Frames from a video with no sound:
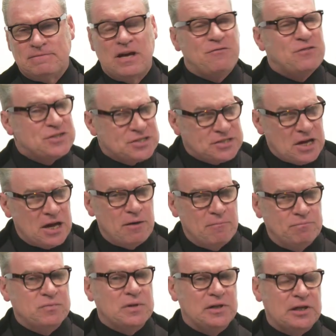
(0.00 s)
Now, for
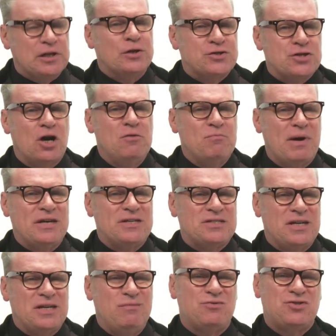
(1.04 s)
some, Little Joe may
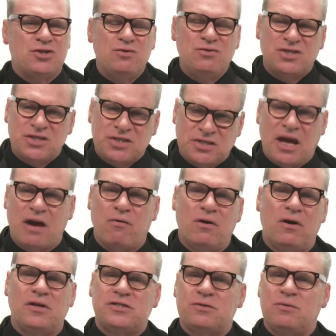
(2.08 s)
seem too
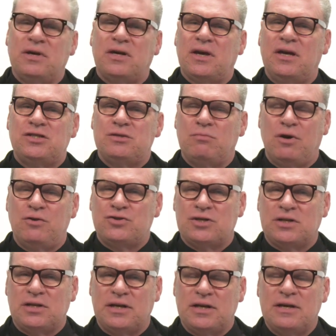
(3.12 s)
sterile to engage
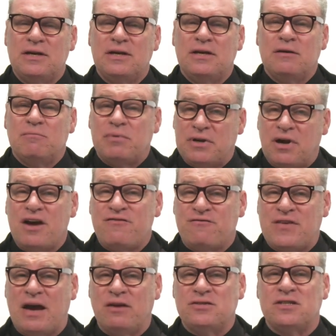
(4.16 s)
emotionally, but I
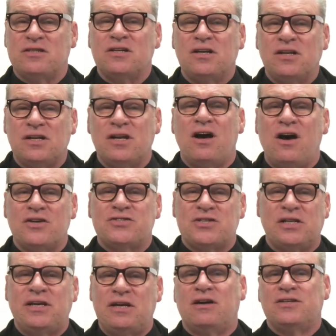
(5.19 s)
found it
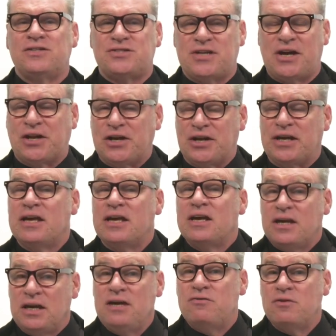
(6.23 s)
glassily unsettling,
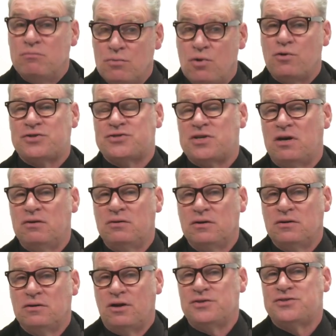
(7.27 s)
even more so
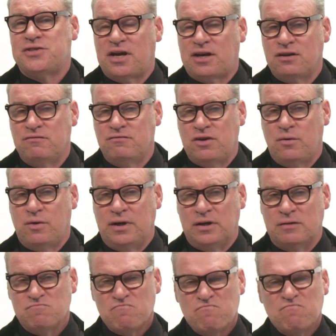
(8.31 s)
on second
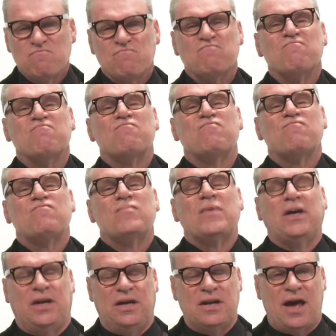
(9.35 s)
viewing.
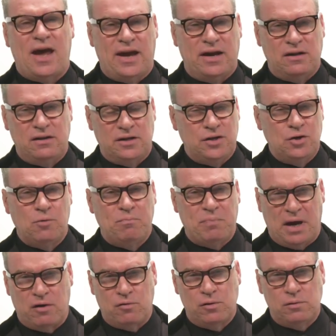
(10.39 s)
Inhale at your
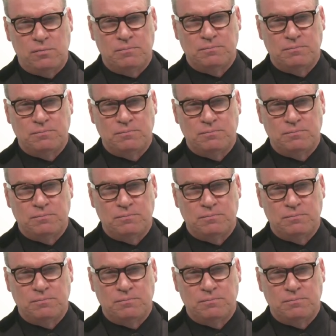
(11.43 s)
peril.